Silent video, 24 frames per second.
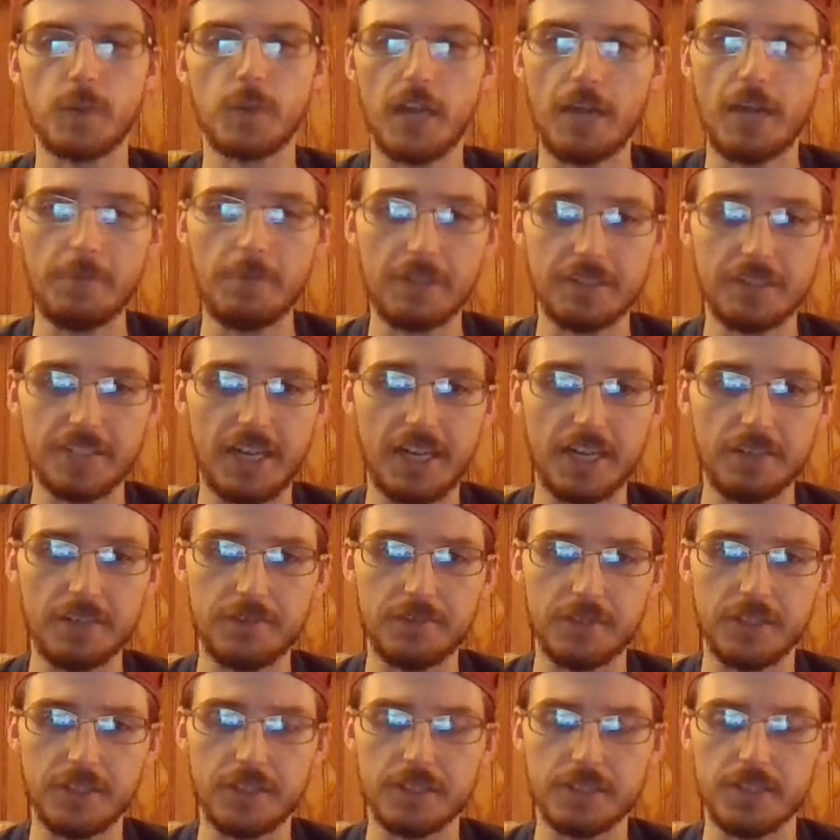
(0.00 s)
I'm excited for
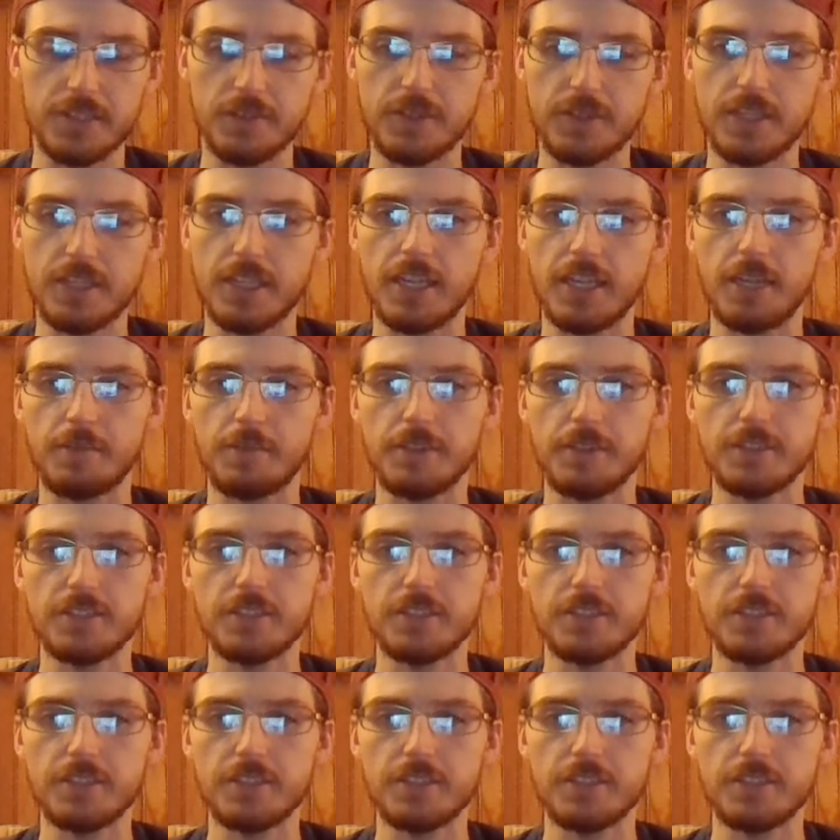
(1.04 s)
this. I really am.